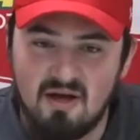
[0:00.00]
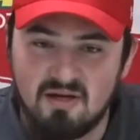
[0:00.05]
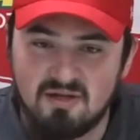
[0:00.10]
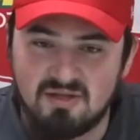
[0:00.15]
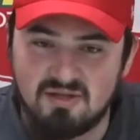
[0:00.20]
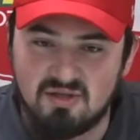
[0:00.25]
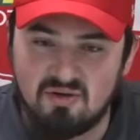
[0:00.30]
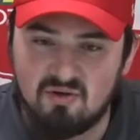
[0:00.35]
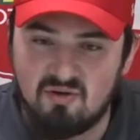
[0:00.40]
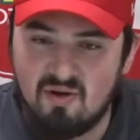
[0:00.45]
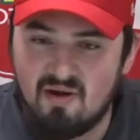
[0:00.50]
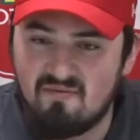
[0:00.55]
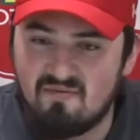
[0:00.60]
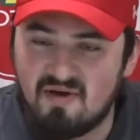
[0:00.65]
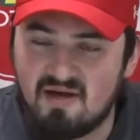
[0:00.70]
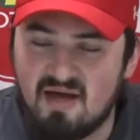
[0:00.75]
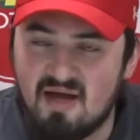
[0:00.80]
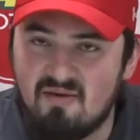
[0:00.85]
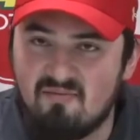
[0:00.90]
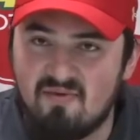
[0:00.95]
So
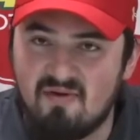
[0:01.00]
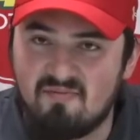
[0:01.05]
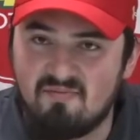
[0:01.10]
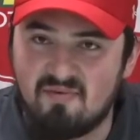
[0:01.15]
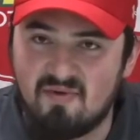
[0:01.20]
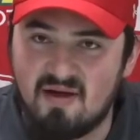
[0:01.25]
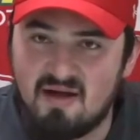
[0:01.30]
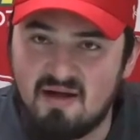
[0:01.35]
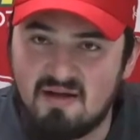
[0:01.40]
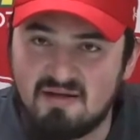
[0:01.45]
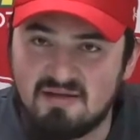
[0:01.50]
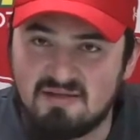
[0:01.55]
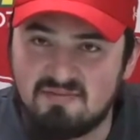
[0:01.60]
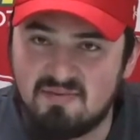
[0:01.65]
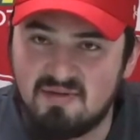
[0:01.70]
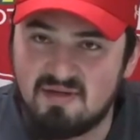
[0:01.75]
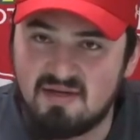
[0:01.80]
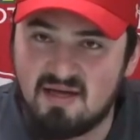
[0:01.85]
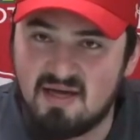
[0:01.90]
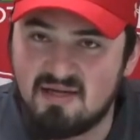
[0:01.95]
every game we've played has
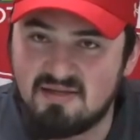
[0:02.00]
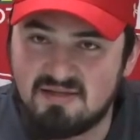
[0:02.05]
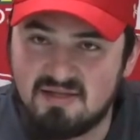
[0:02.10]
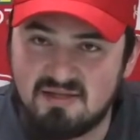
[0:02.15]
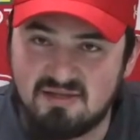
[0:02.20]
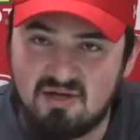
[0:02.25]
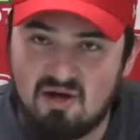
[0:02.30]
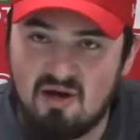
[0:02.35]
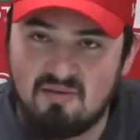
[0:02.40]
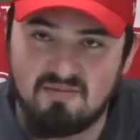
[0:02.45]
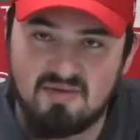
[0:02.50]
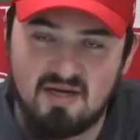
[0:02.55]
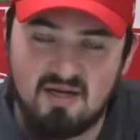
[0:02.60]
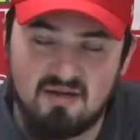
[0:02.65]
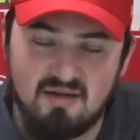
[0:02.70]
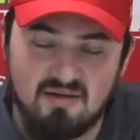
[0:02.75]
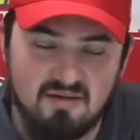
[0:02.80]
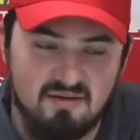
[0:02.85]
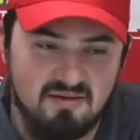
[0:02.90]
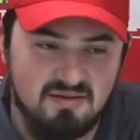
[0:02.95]
been against a top
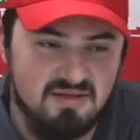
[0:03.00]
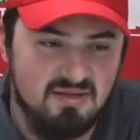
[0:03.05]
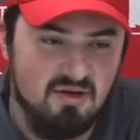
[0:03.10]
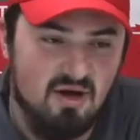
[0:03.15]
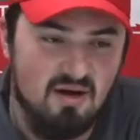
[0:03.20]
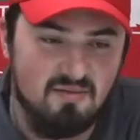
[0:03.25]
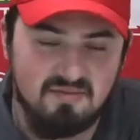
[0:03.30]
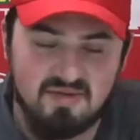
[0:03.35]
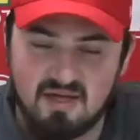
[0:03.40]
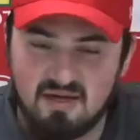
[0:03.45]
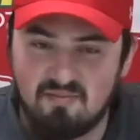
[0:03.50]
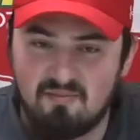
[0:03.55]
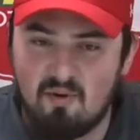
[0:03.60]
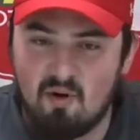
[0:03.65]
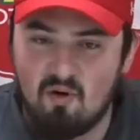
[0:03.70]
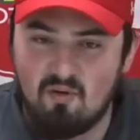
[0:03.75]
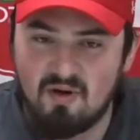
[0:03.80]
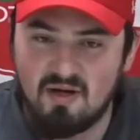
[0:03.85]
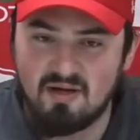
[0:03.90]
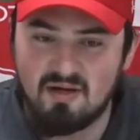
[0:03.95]
10
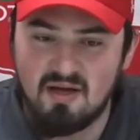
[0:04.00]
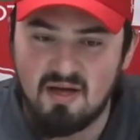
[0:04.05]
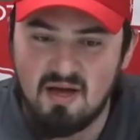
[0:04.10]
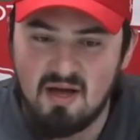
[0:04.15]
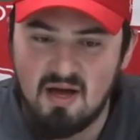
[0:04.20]
opponent,